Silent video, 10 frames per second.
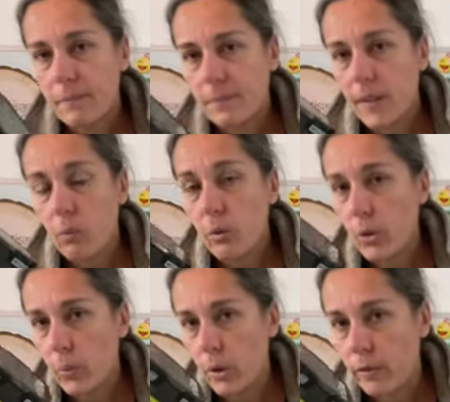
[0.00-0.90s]
That would
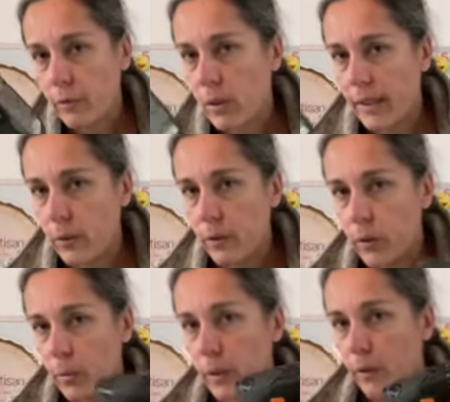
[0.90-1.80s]
not work for like a
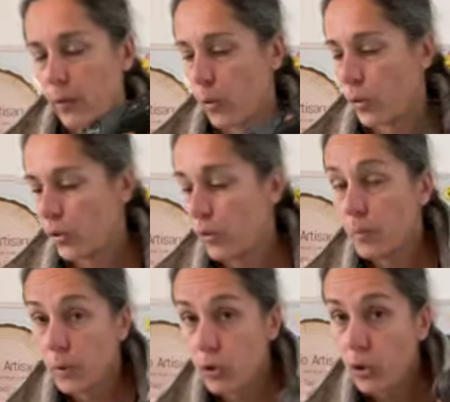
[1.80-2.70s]
3 or 4 years old,
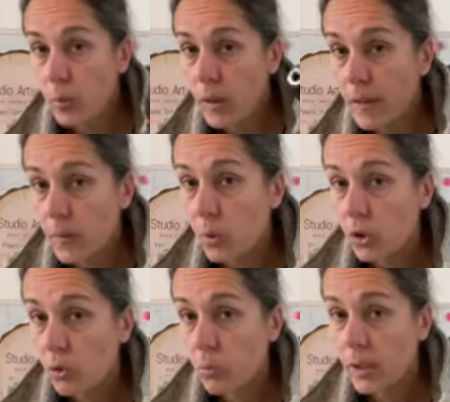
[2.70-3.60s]
but those ones
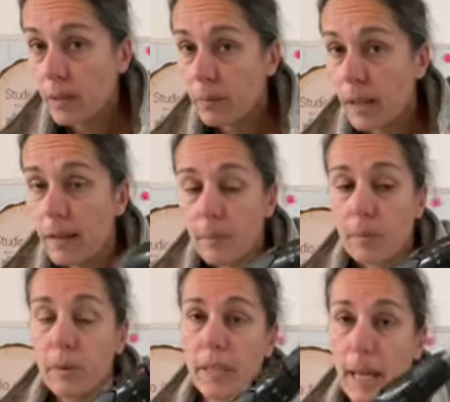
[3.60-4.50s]
works really well. I'm
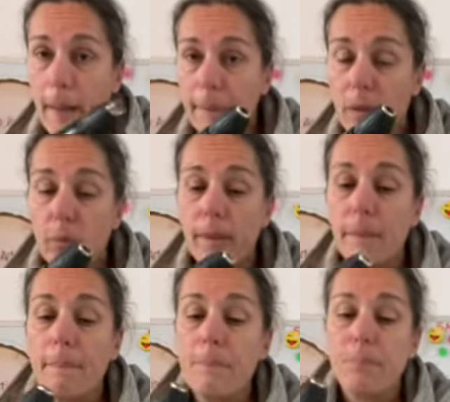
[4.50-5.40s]
pretty happy with them,